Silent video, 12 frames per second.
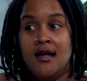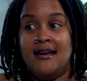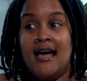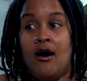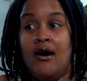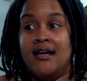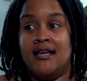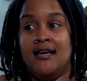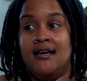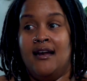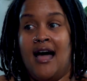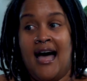Now,
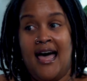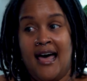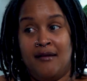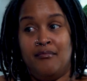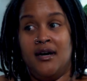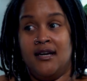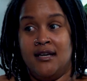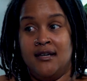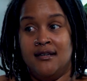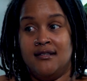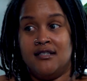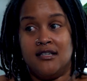again, I had money
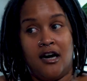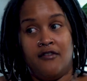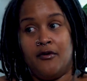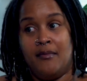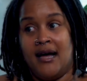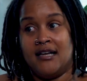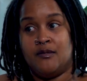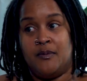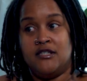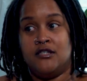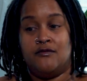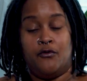to cover my
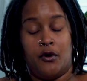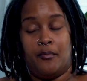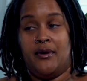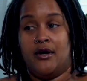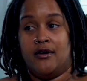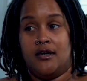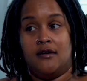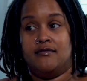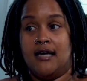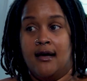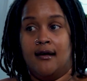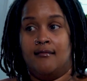expenses for a period of
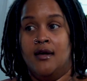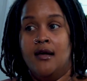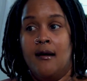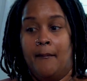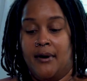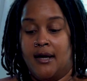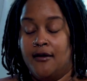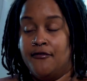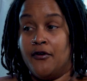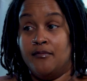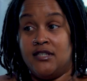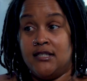time. But
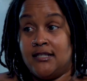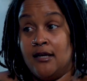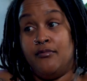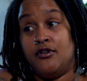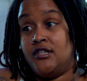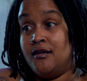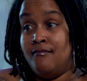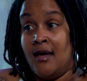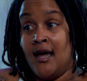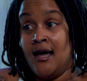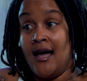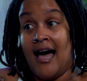from December to
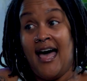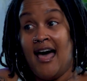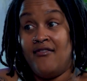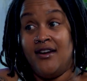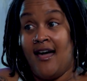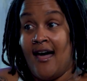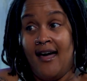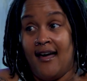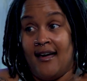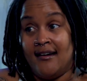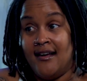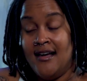May, I haven't
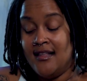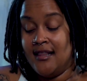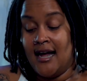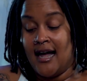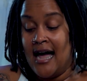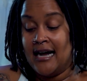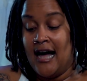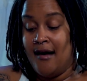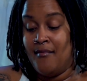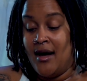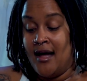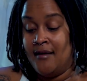had. Like, I got
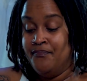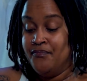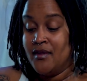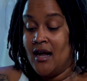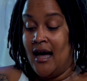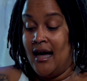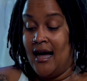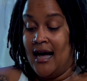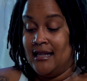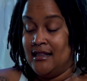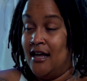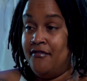my, I
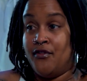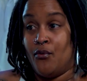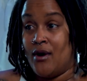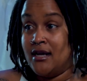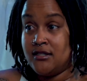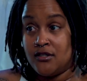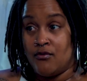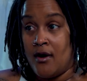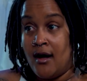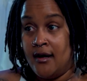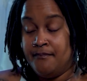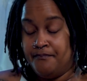left the
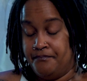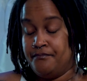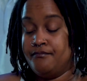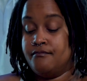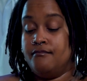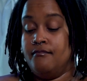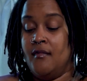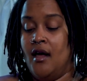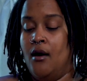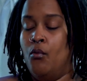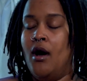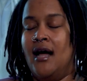restaurant.
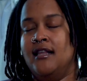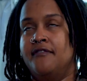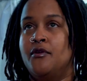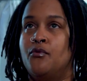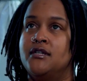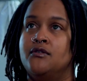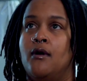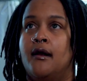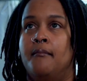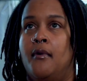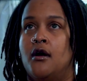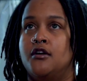Well, I left the restaurant
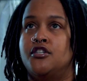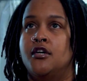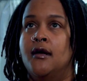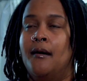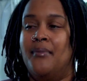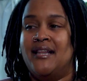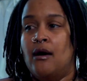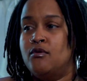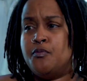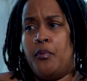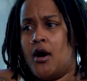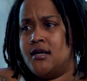in March. But that was
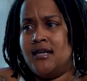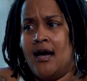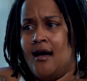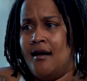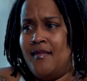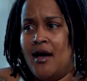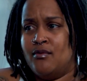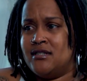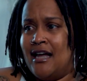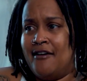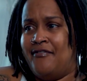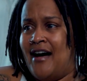part time. That was
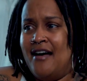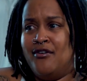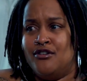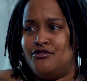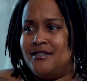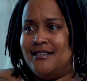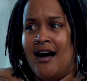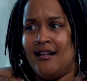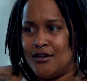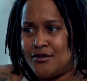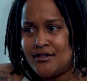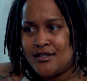like
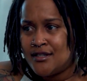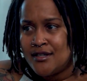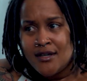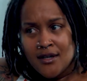$500.